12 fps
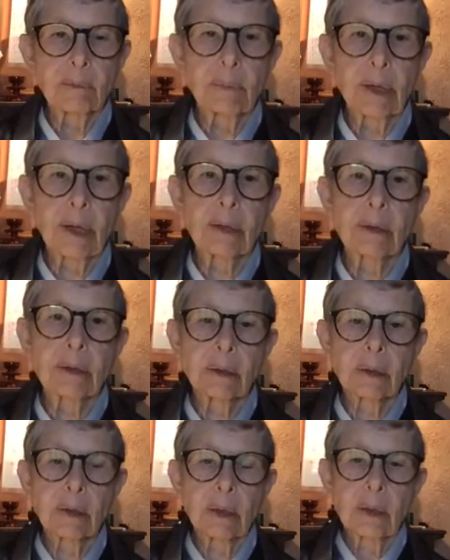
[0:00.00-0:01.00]
but
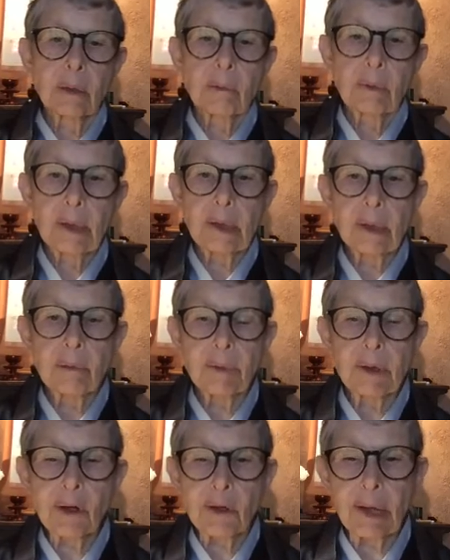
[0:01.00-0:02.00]

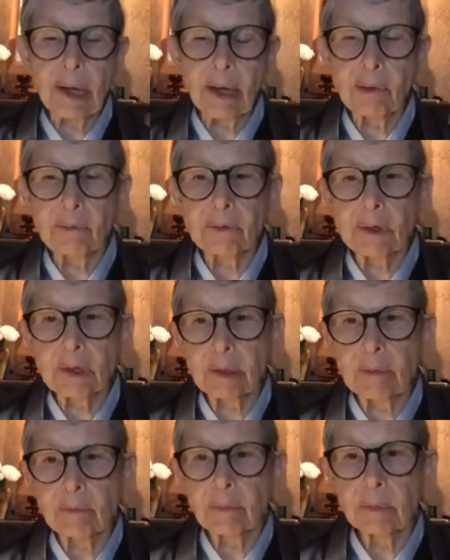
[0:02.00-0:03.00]
we all have
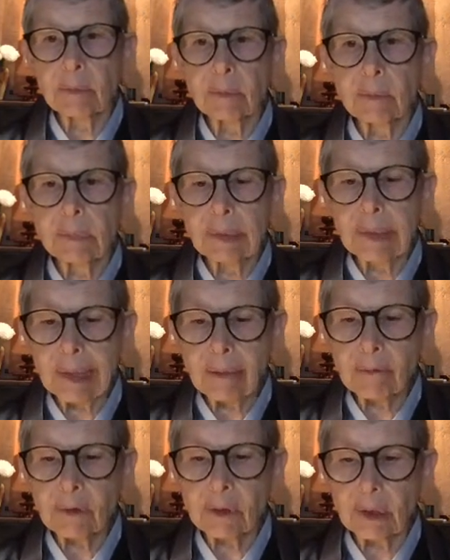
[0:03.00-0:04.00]
some
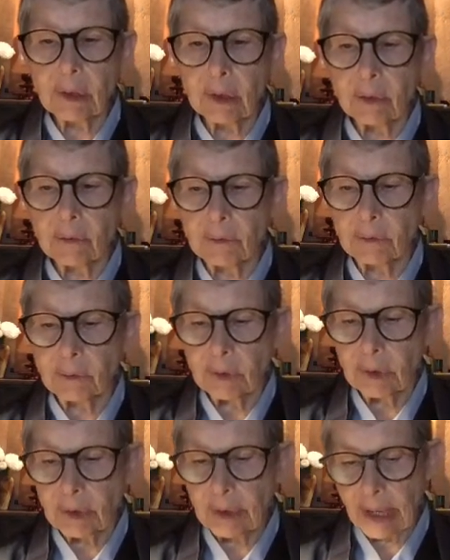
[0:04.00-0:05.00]
level of
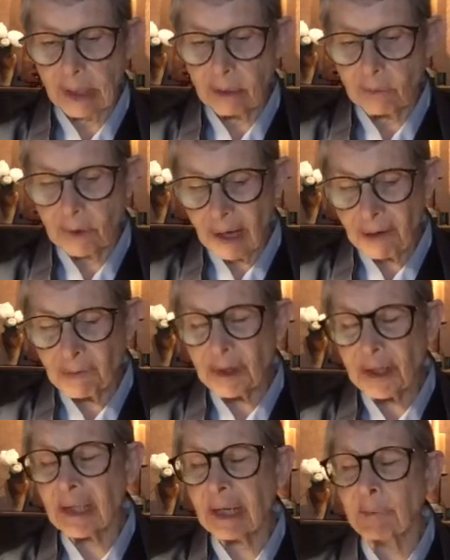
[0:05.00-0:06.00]
that. Well, I
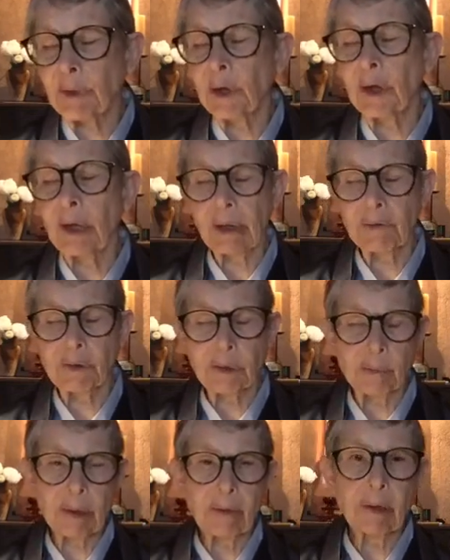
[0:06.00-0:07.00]
wouldn't say we all have
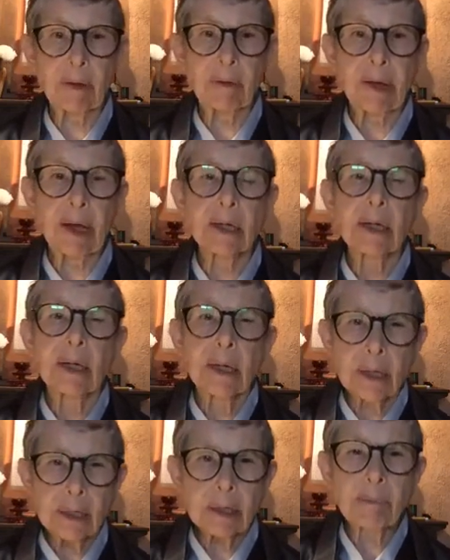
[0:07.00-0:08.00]
some level of that.
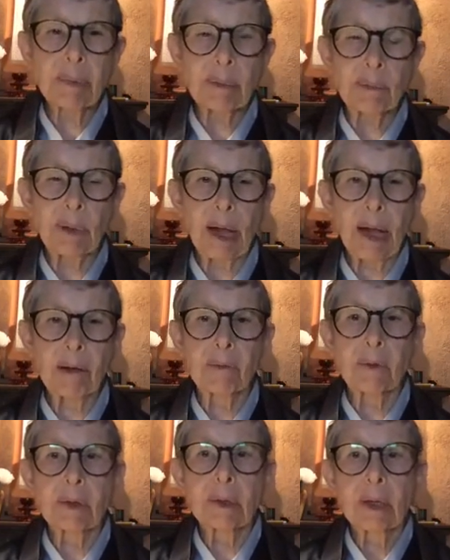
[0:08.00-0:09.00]
Some people have
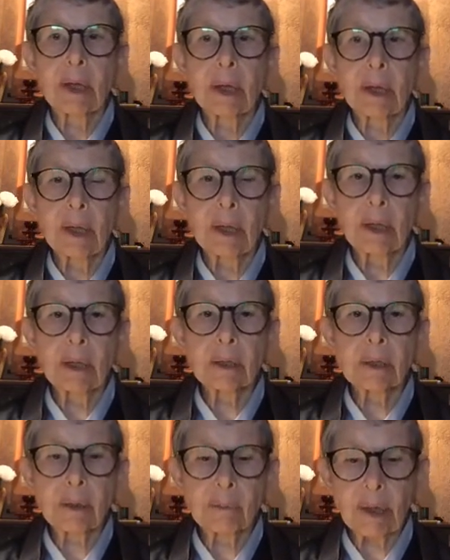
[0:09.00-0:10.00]

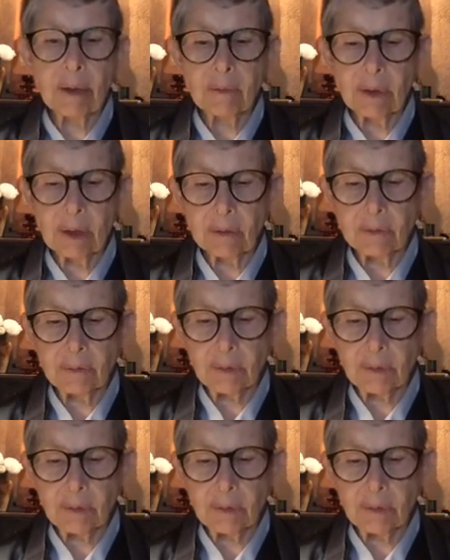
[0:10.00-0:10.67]
some level